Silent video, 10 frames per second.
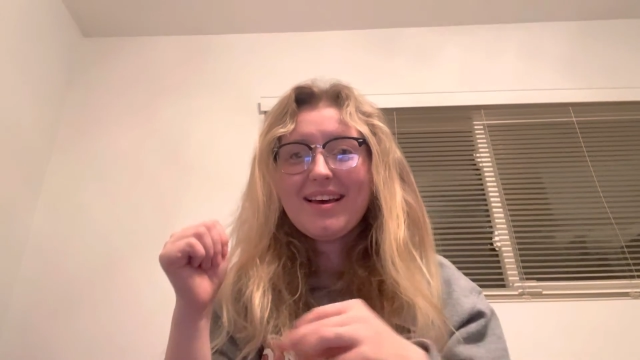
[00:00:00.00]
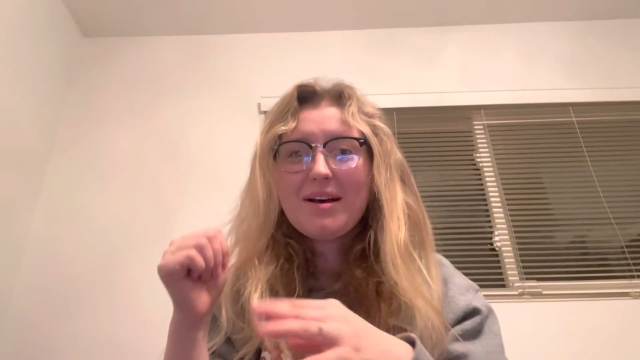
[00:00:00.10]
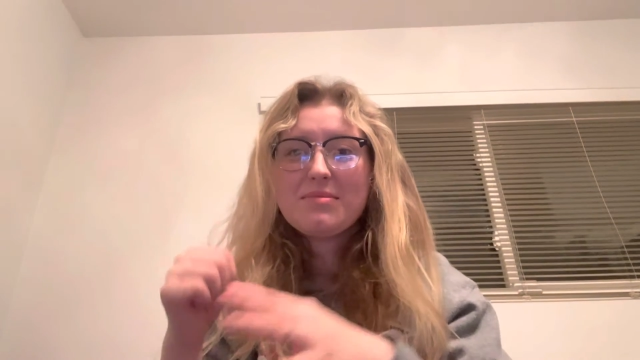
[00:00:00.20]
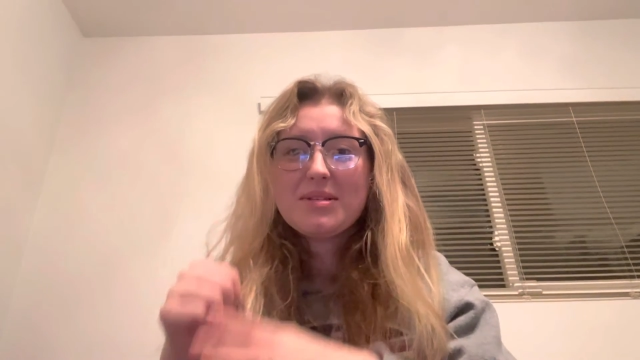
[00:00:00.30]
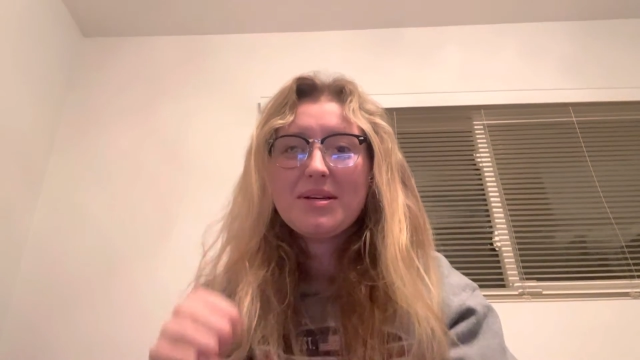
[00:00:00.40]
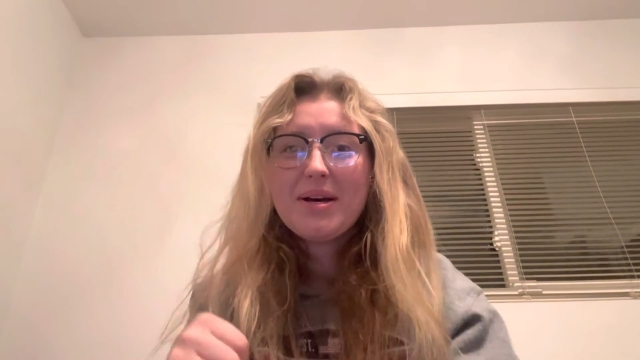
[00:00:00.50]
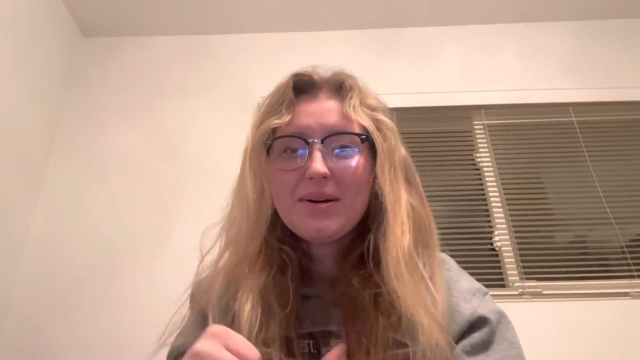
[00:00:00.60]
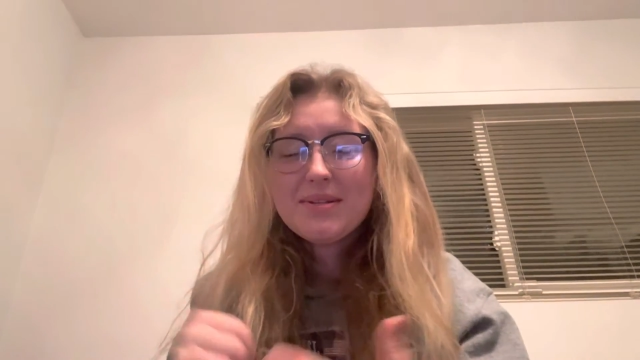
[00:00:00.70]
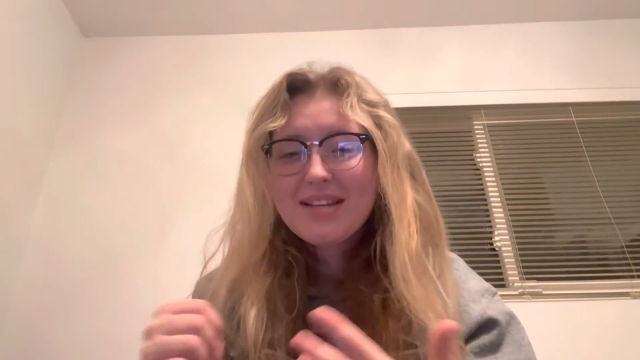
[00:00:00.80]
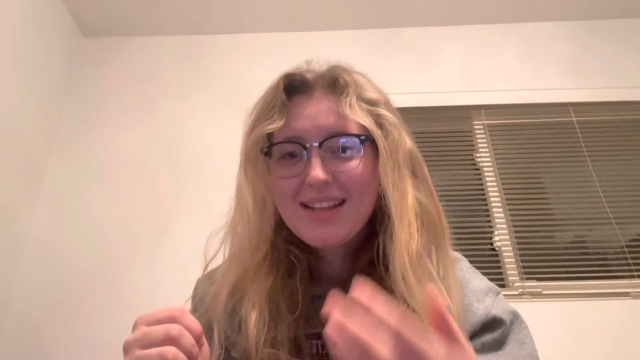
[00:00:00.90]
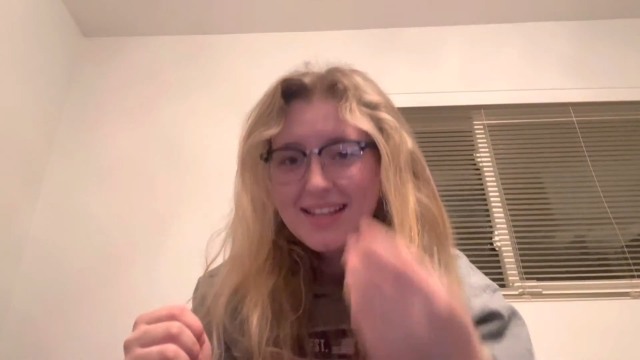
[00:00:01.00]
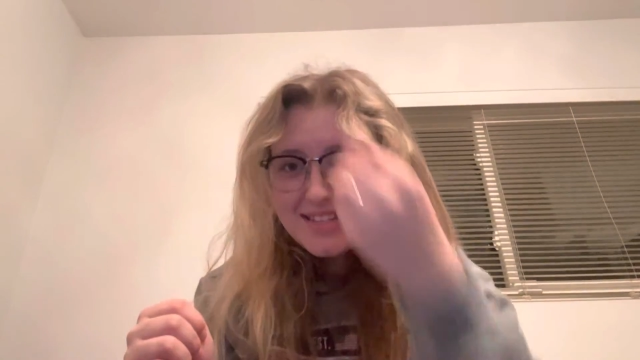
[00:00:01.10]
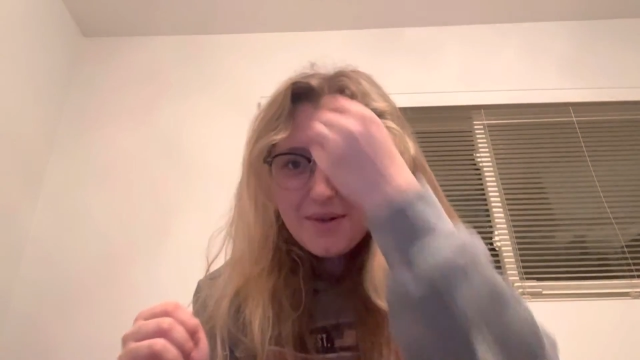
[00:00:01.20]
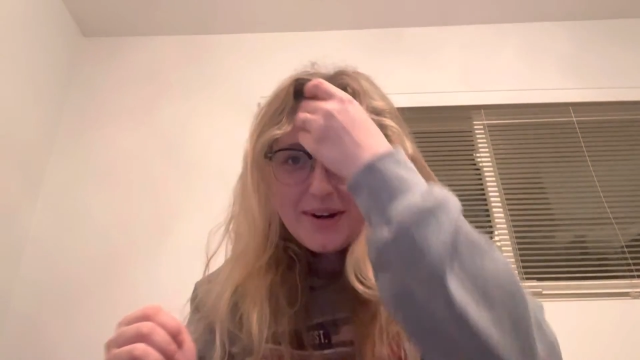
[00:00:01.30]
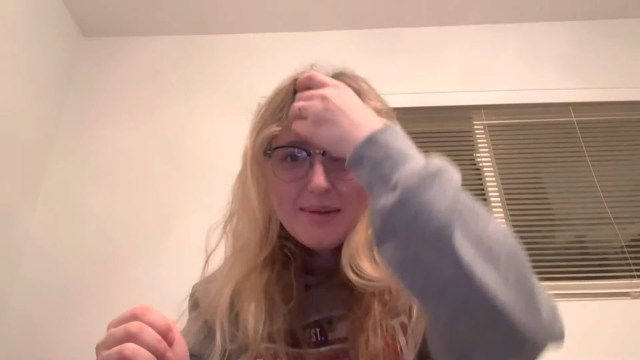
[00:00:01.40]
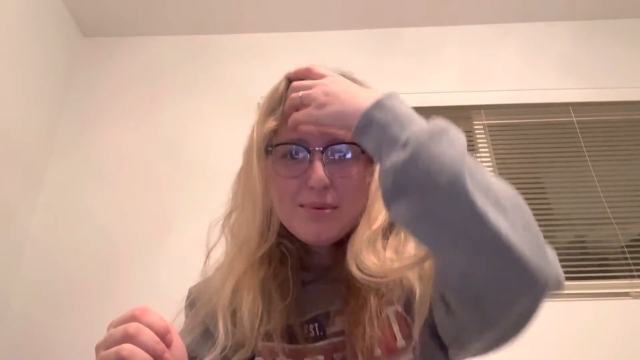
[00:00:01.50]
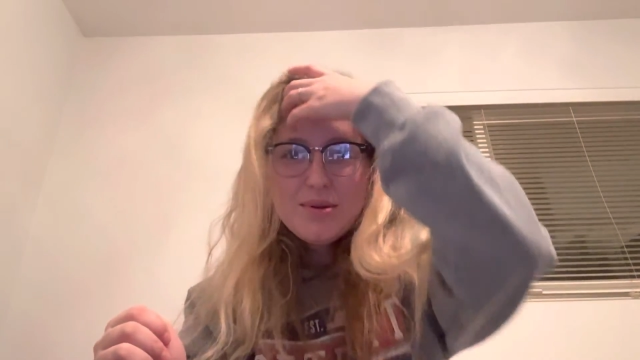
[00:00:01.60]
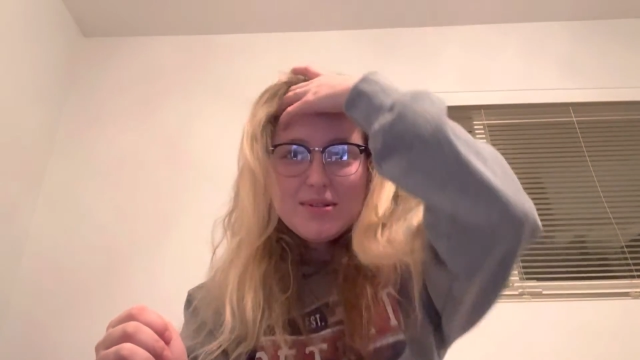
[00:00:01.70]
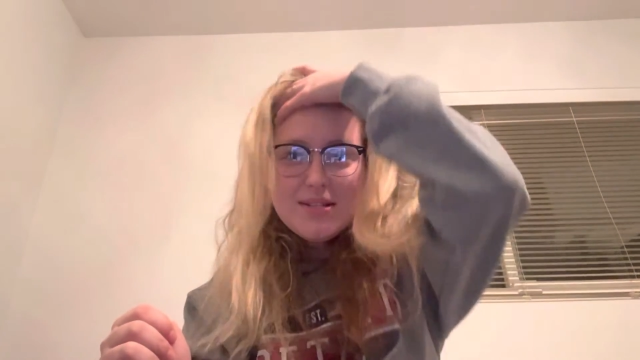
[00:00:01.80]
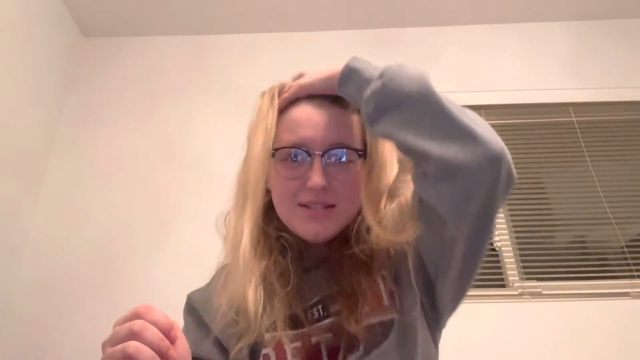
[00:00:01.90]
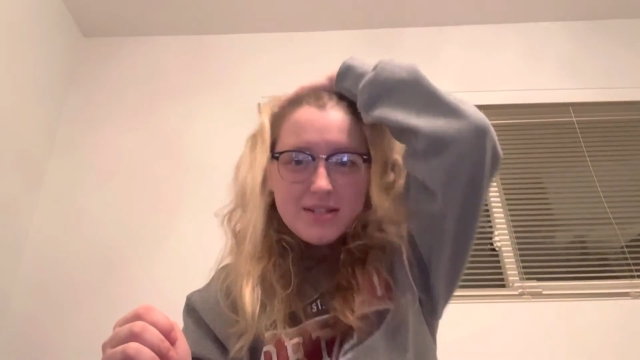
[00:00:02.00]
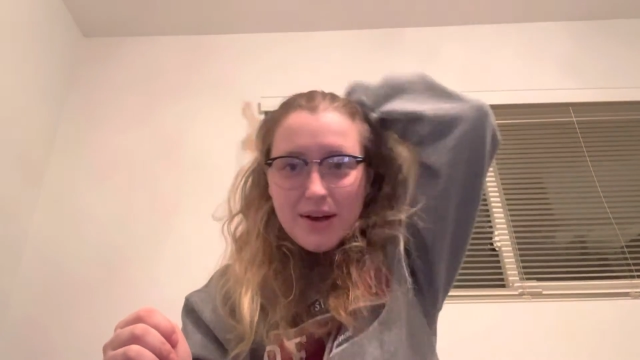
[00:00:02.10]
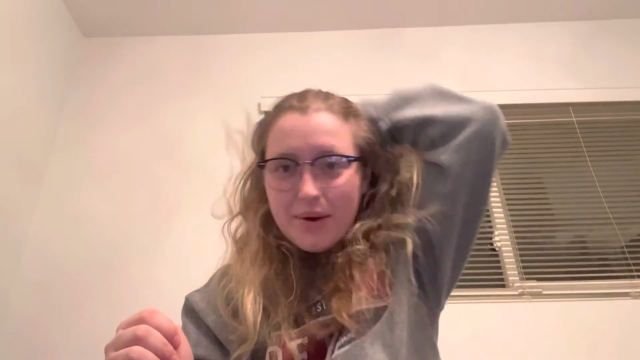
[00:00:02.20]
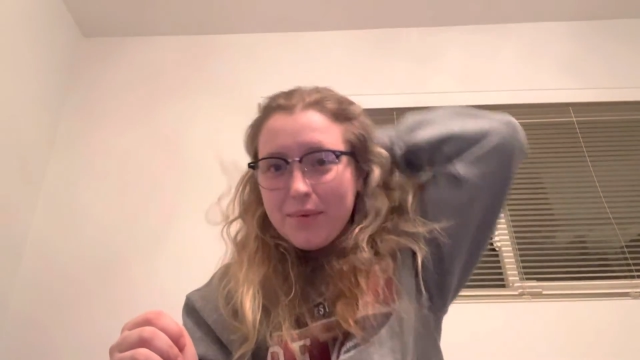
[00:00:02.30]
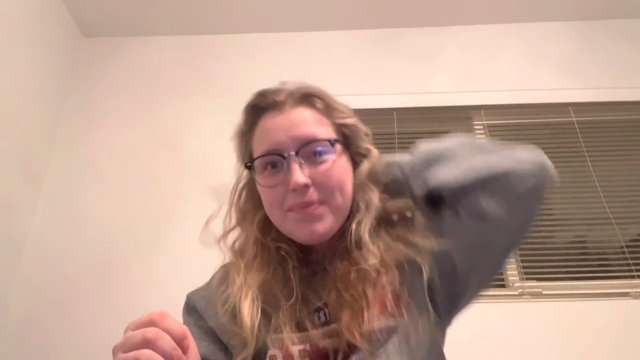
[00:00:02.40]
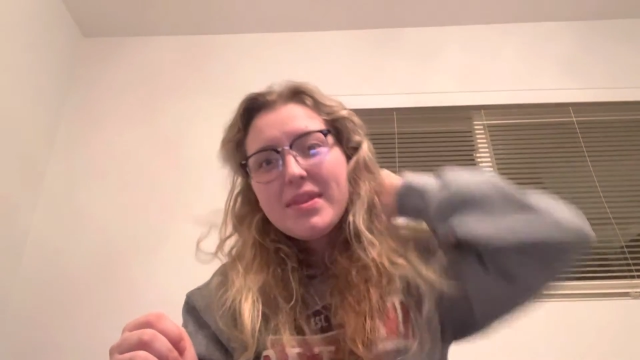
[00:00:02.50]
comes and goes, and that's how our impulses go.